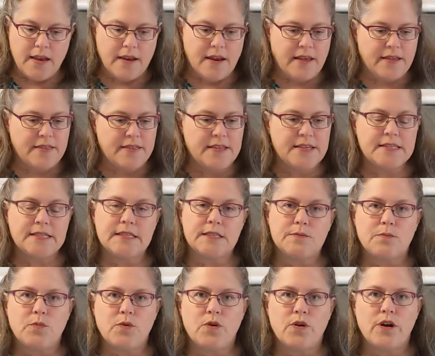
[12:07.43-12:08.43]
Now this
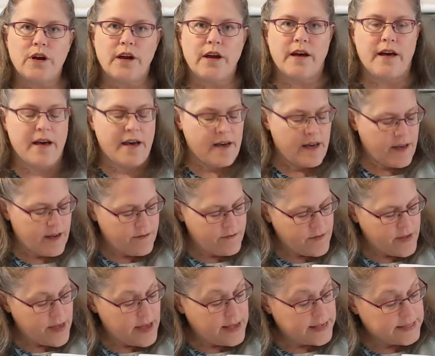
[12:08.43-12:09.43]
is more of
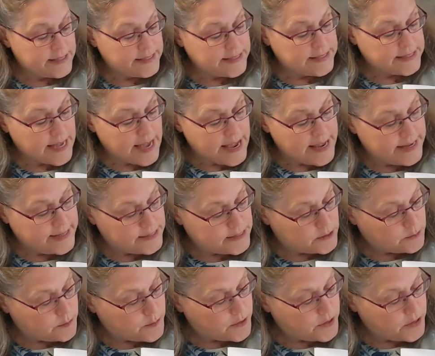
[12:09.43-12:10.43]
a
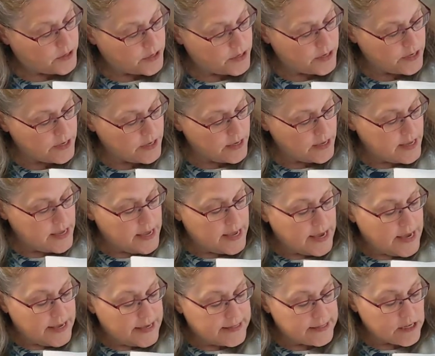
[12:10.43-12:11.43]
science book.
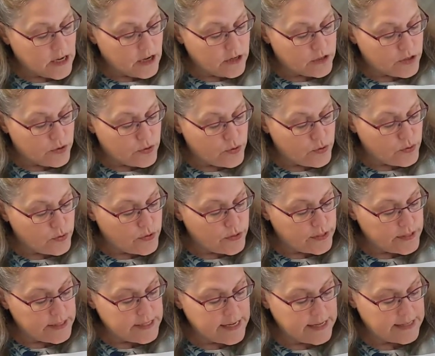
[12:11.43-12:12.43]
It's called
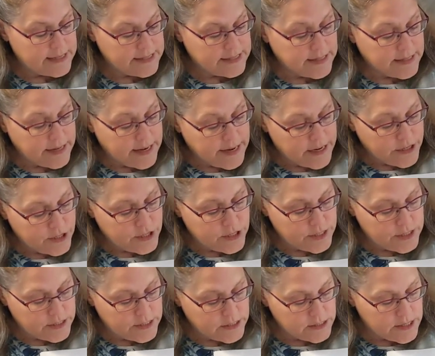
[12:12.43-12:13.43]
Cool
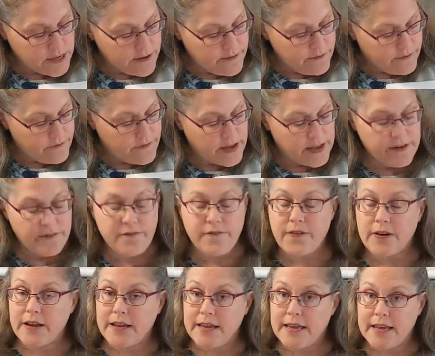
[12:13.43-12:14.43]
Tessellations, Fun
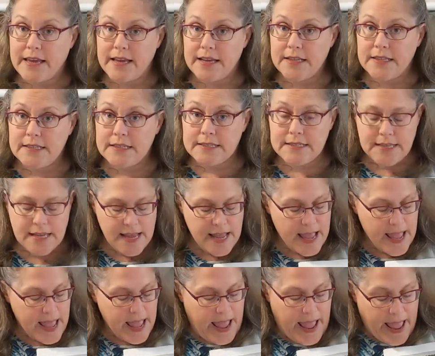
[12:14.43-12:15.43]
for Kids.
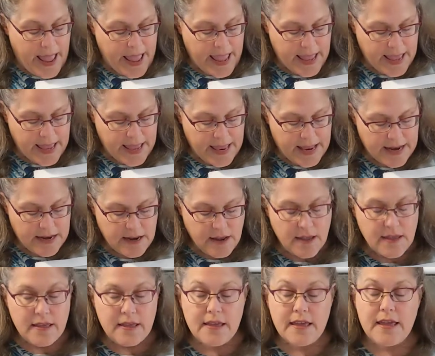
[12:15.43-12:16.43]
And
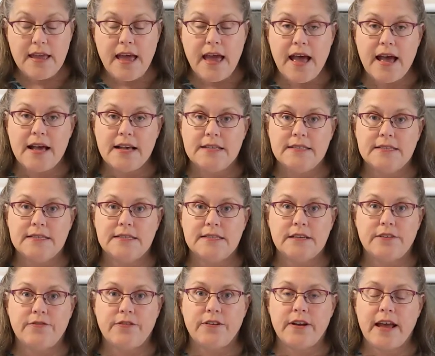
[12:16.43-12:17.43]
it has
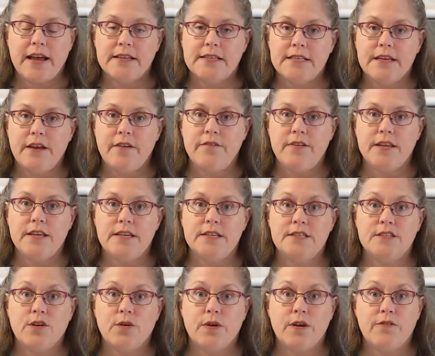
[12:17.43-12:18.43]
different
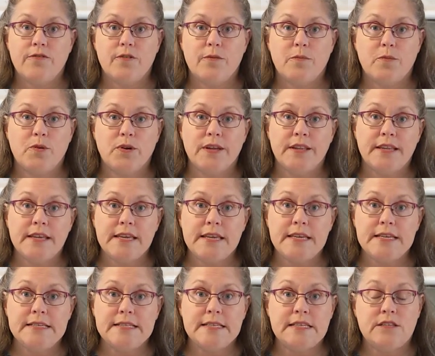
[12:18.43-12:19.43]
activities going from really
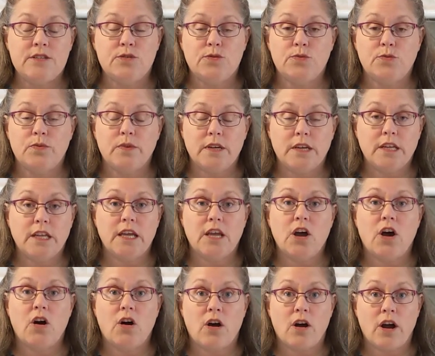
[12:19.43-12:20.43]
easy to really
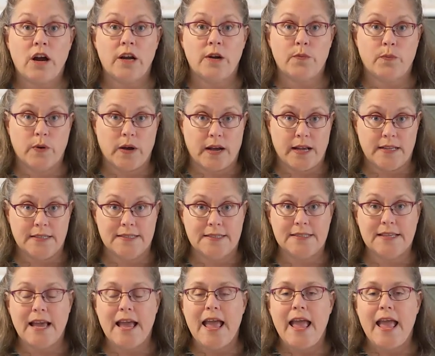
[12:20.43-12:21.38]
hard ones.